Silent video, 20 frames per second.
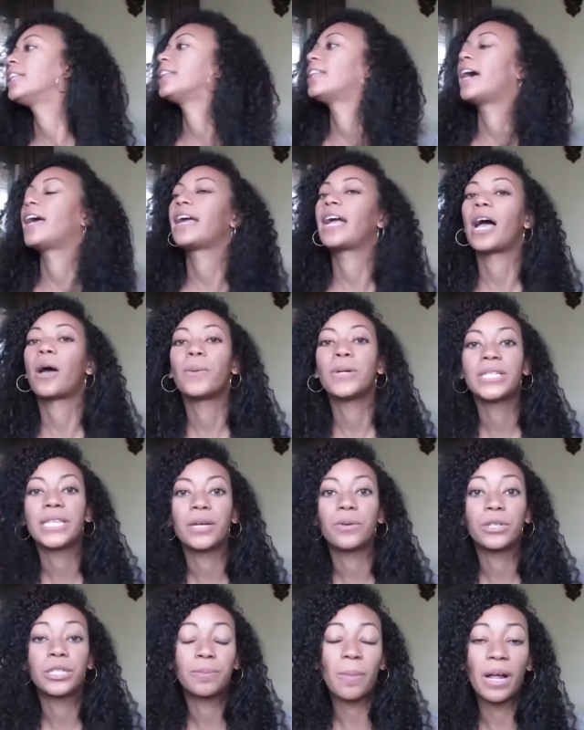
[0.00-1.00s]
like I would
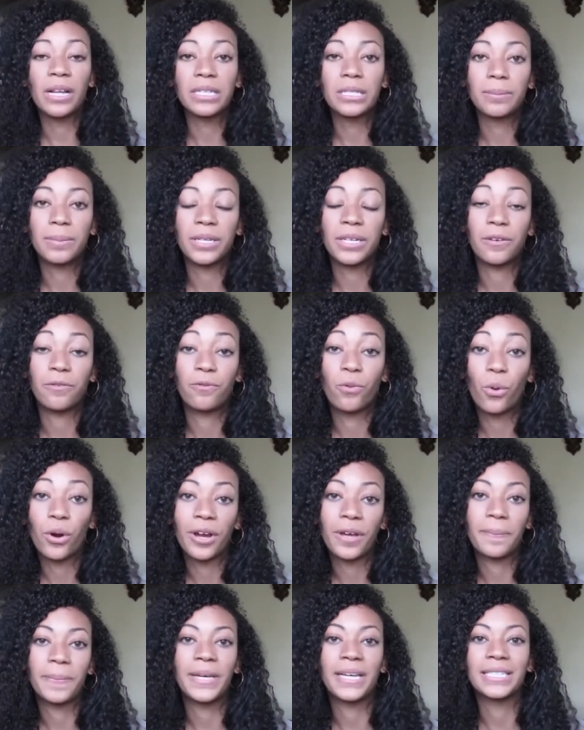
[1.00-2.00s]
take responsibility for
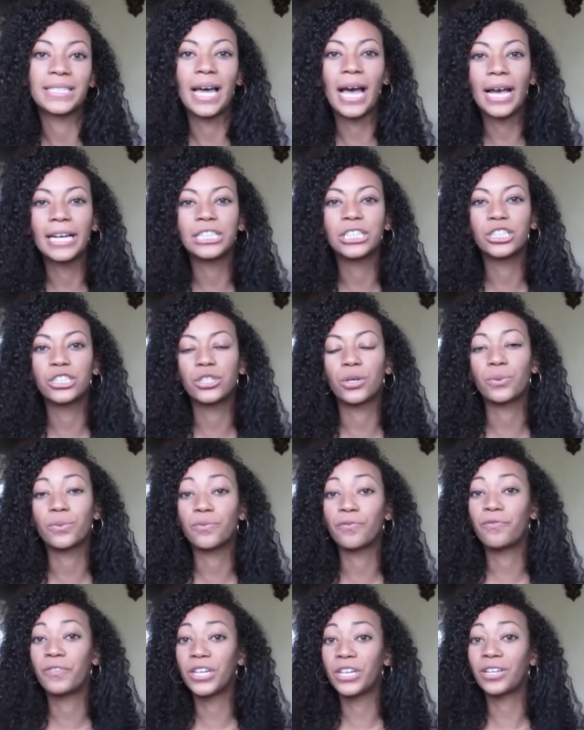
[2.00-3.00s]
it because I just don't
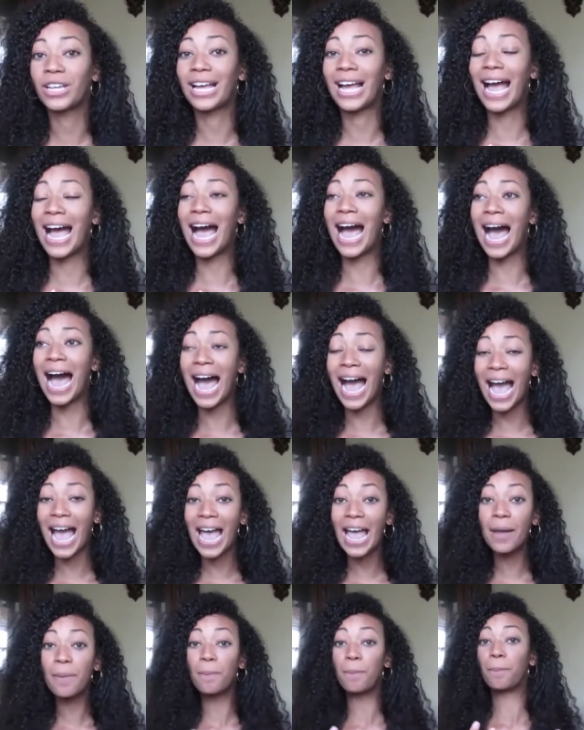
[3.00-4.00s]
feel like
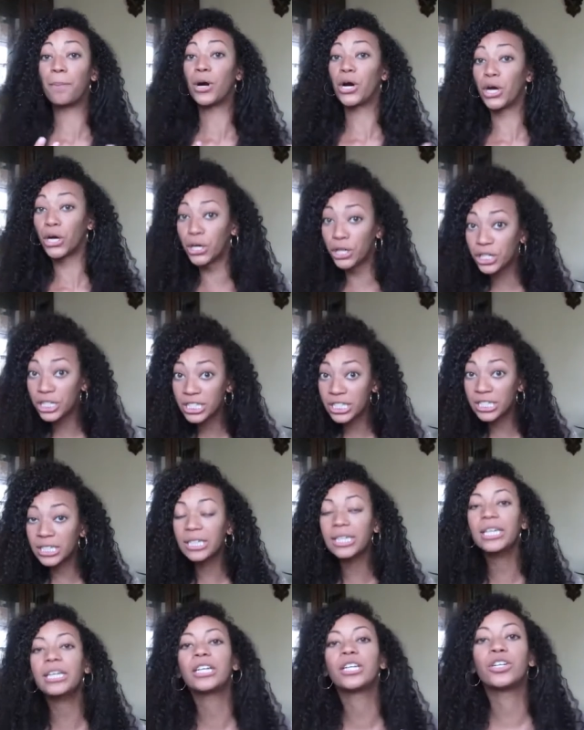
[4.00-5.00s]
I
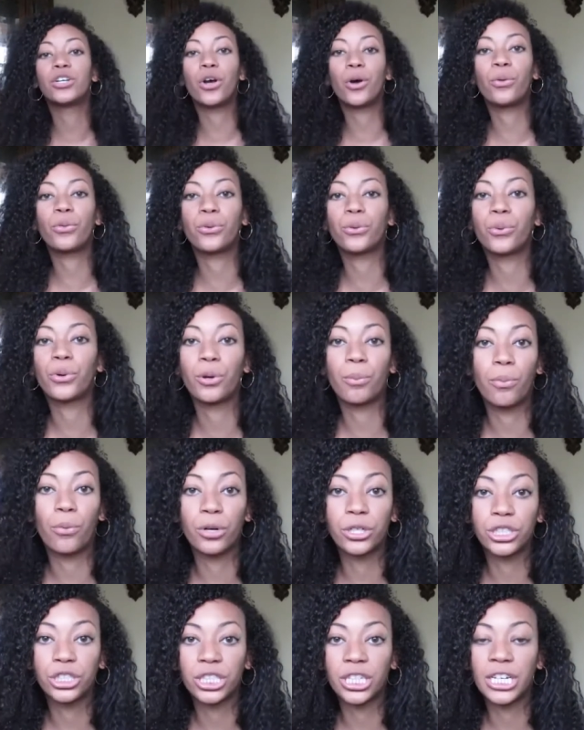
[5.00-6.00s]
personally could go through an
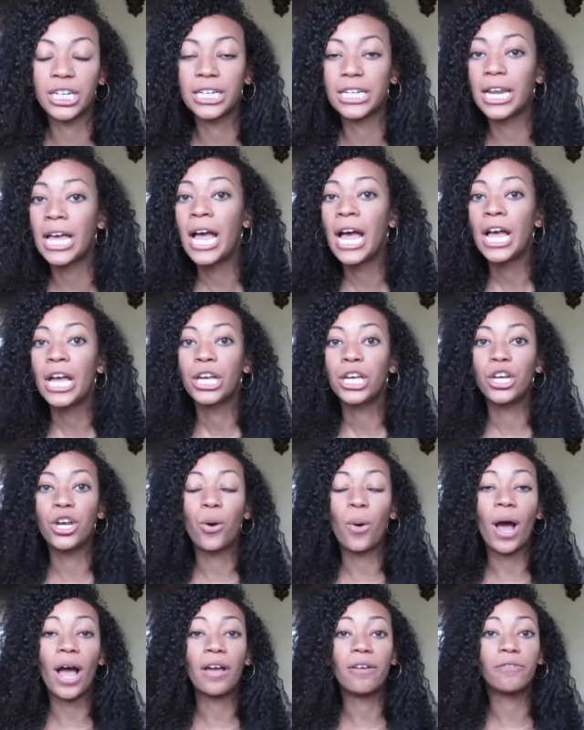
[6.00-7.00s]
abortion. And, you
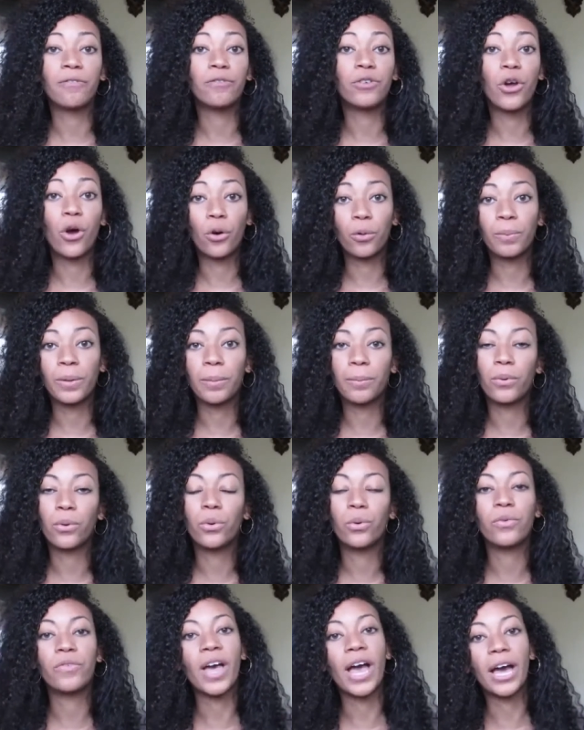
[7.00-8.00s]
know, I've known people
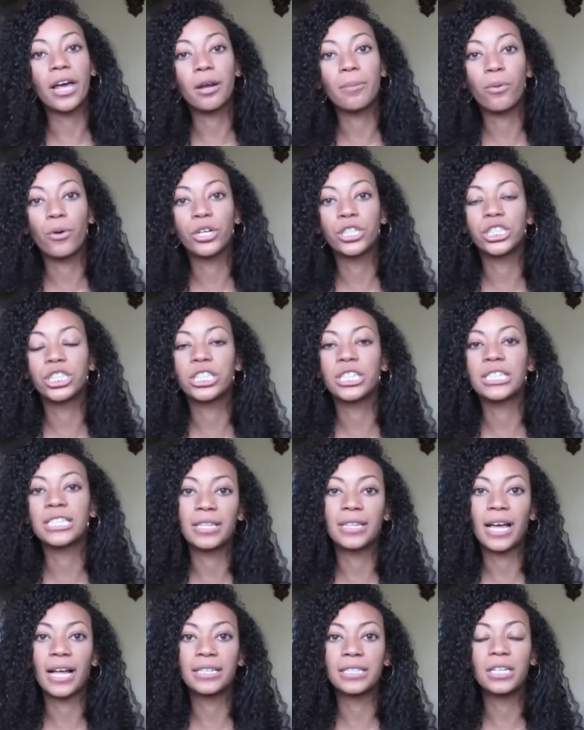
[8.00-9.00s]
who've had abortions
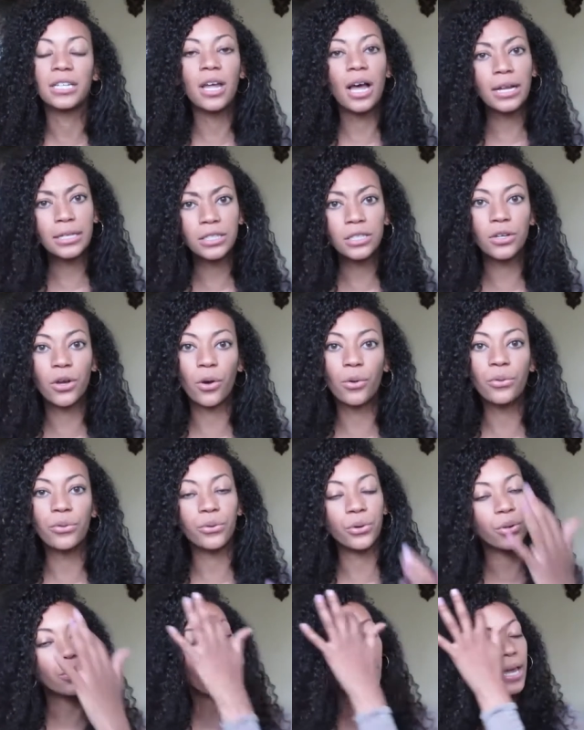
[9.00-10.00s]
and that's a lot to go
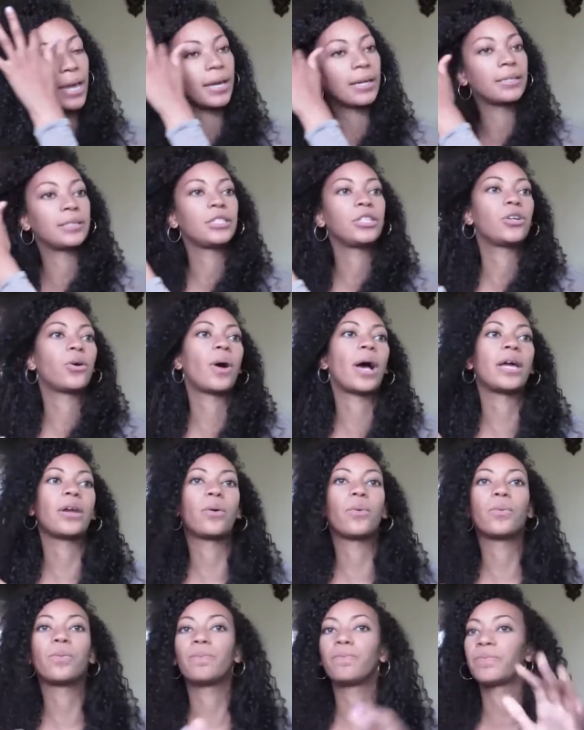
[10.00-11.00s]
through. And, you know, I
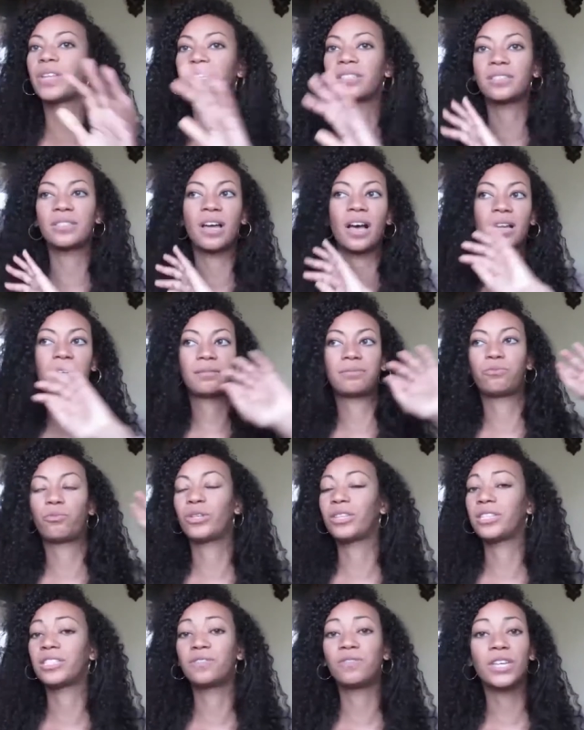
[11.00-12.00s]
don't, that's not
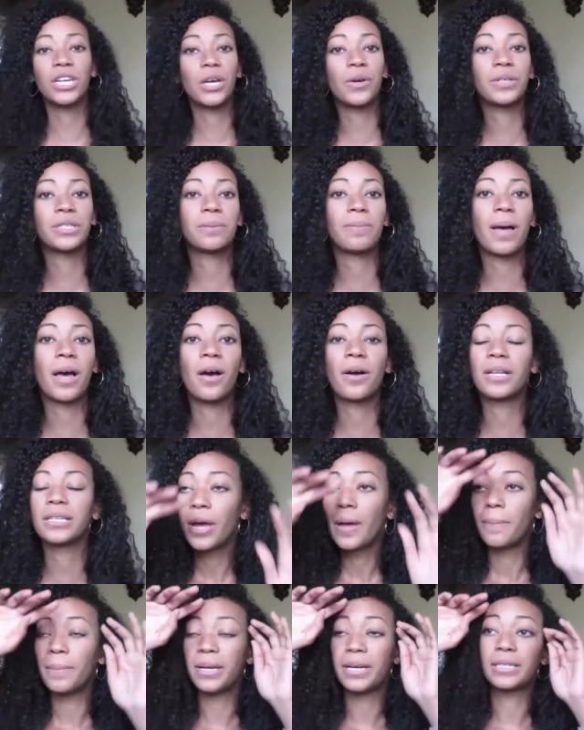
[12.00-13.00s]
what this video is about
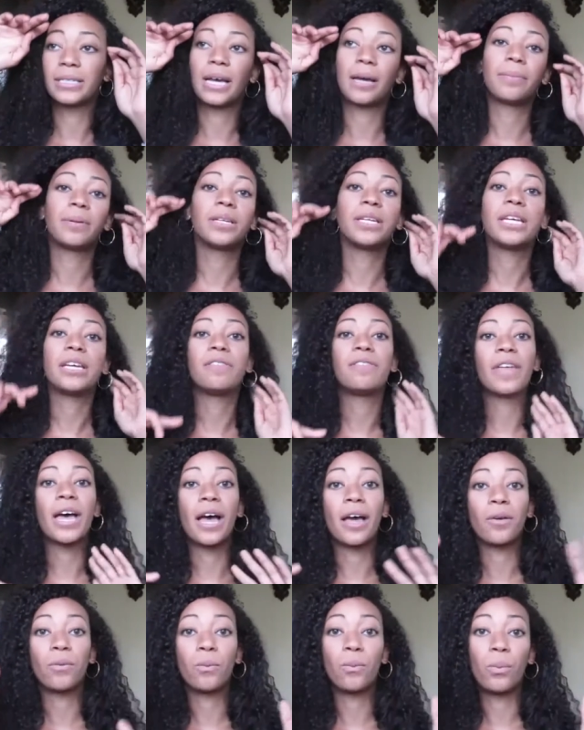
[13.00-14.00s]
because I believe
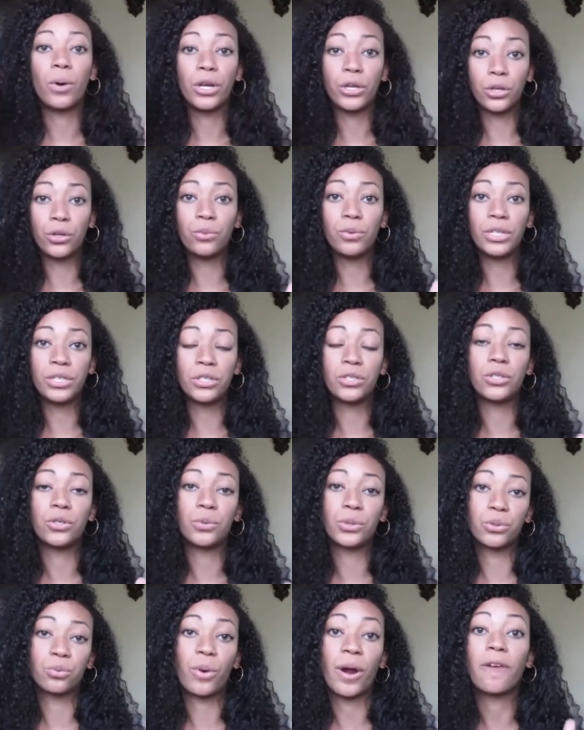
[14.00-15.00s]
that what you need to
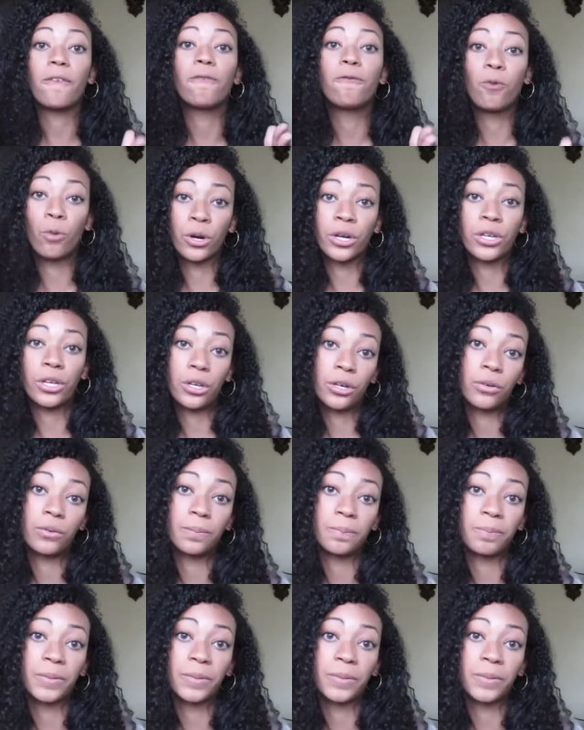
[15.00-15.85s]
do is right for you